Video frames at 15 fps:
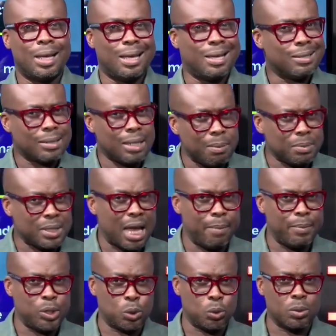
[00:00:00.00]

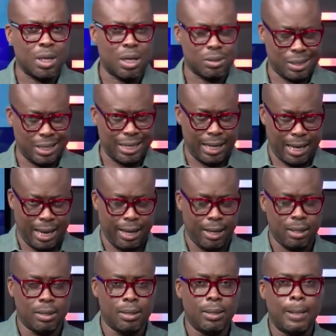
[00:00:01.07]
Sometime in 2009,
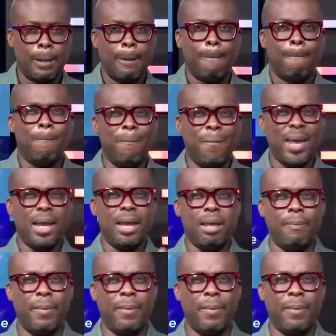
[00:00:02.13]
many,